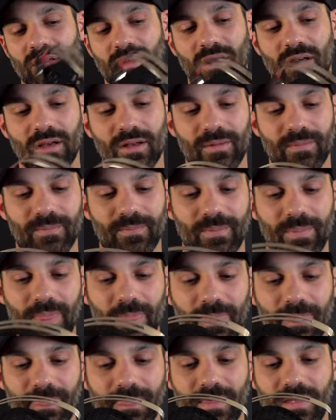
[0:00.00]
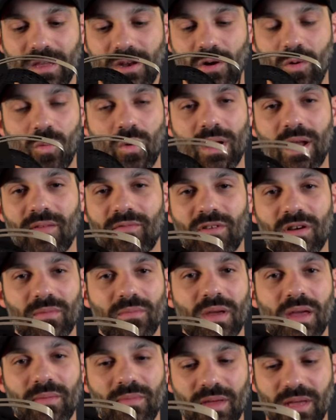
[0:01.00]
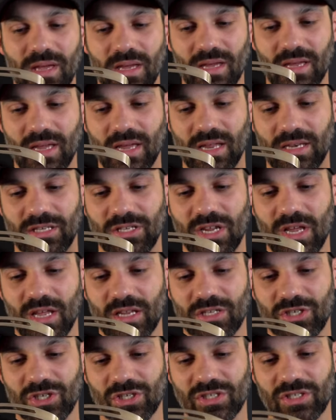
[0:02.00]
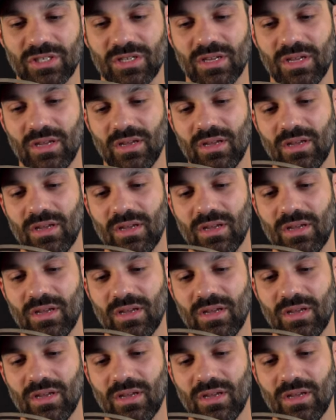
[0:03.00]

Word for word: um, you know whatever it may be, it it's just